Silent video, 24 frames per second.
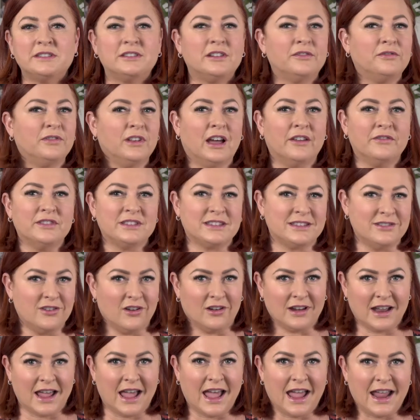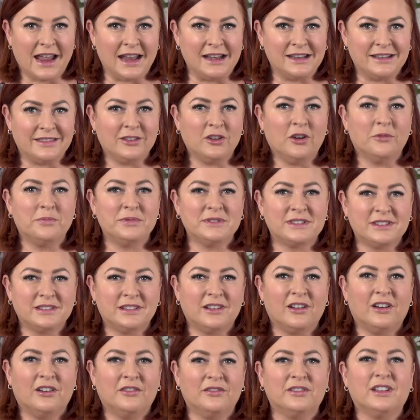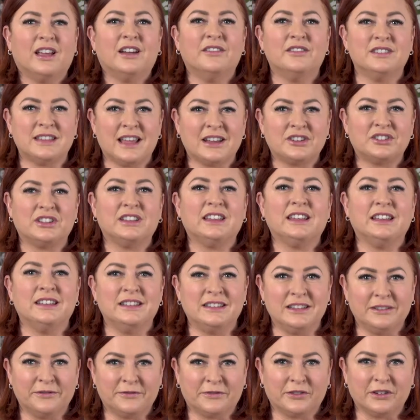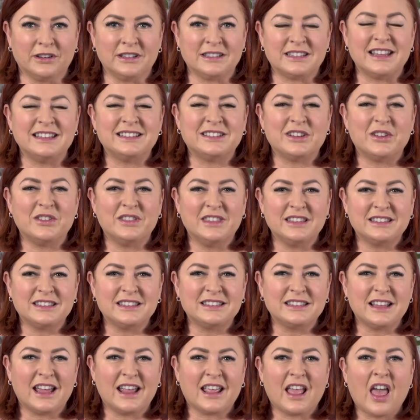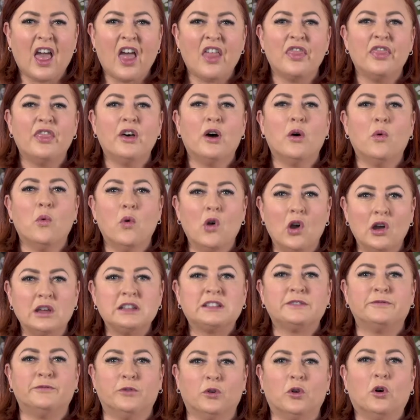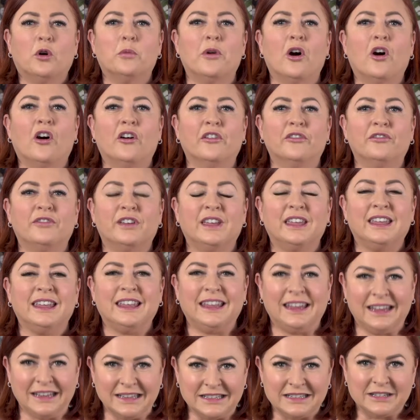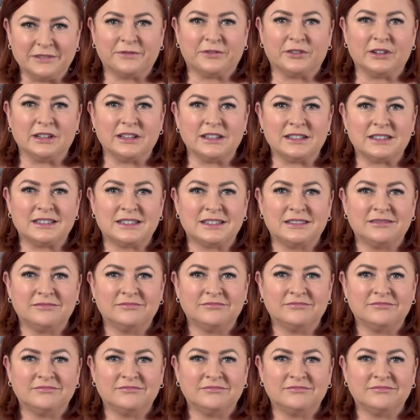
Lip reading: of love is not hate. The opposite of love is actually indifference. And so this is like the worst form of indifference.